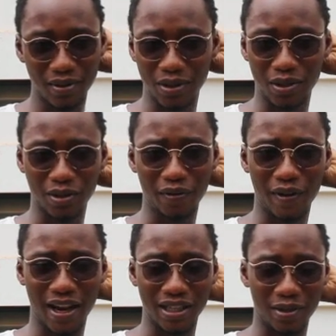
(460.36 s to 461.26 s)
So
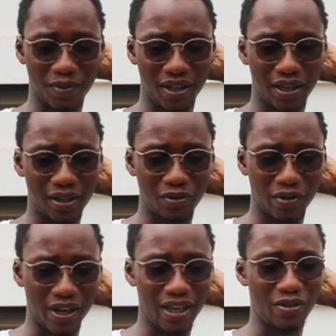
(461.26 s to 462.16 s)
far it's been
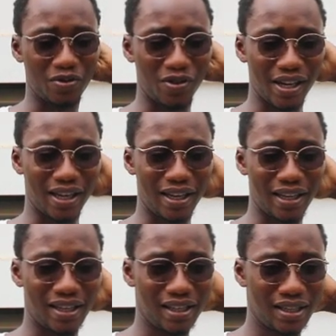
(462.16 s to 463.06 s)
really,
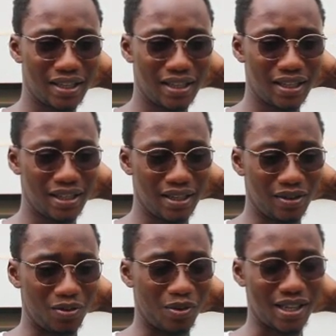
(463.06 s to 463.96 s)
really,
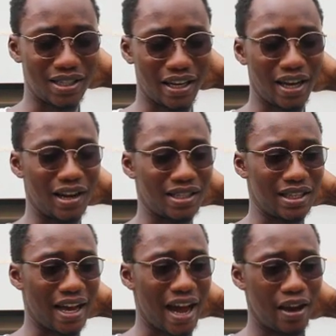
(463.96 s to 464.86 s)
once again, I'll
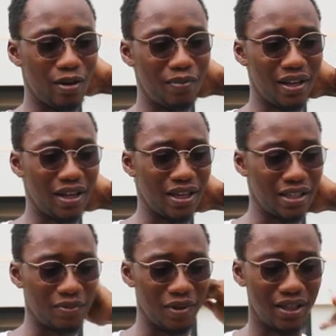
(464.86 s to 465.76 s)
say
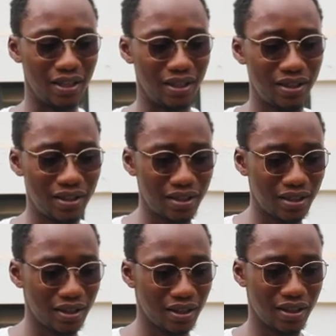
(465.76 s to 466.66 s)
eye-opening.
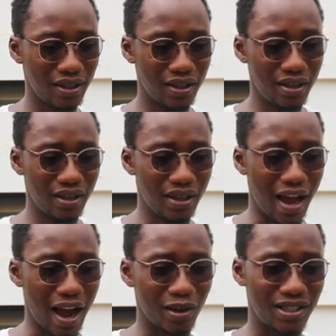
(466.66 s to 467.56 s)

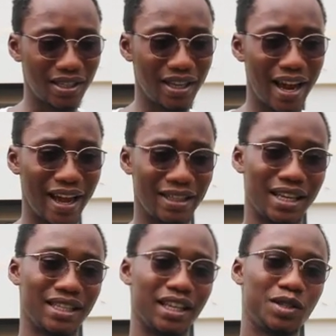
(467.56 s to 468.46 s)
I would say that it
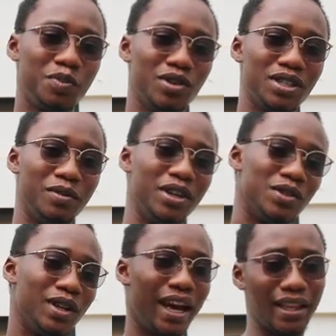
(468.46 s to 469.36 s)
has exposed me
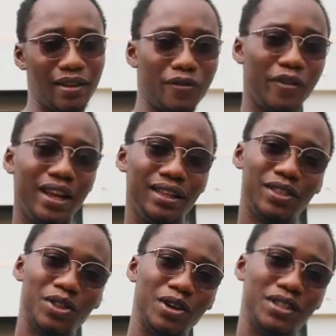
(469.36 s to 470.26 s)
to like different
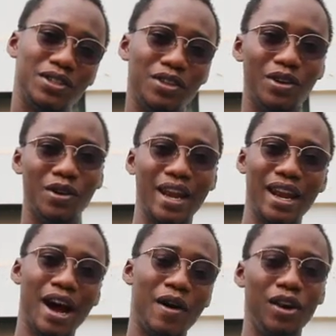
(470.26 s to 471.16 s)
thoughts, and
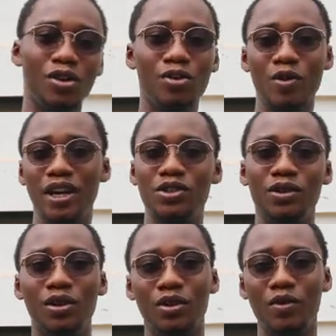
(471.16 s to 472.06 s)
now I know where
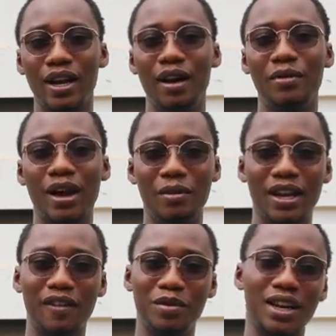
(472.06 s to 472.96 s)
to look when
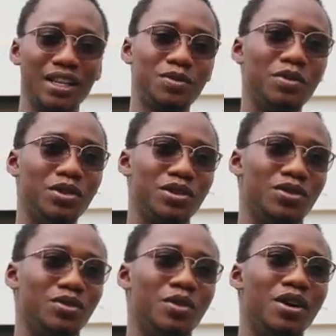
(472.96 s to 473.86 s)
I've been exposed
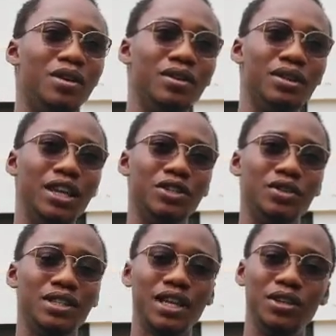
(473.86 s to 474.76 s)
to the
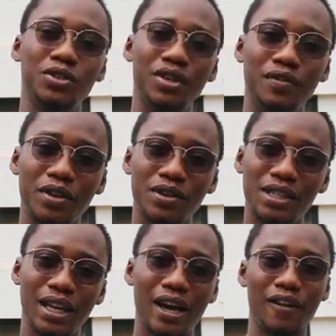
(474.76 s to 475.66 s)
Eurocentric
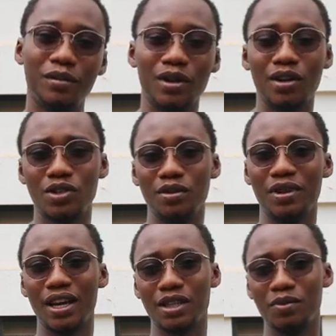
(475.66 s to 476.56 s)
views, and now I've also
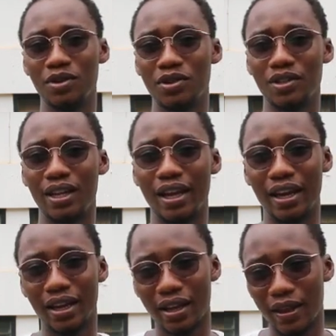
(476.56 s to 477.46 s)
been exposed to the
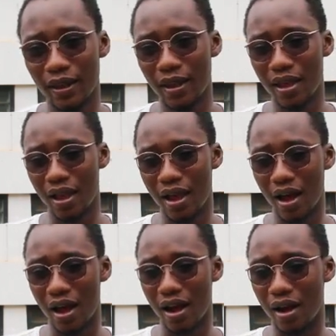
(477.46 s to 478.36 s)

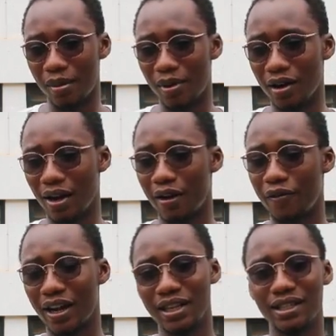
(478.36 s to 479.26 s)

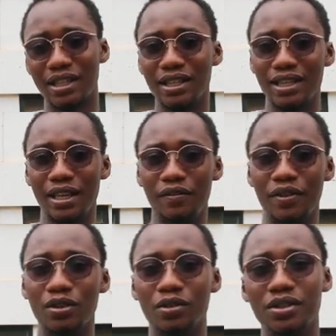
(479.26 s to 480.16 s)
African-centered view.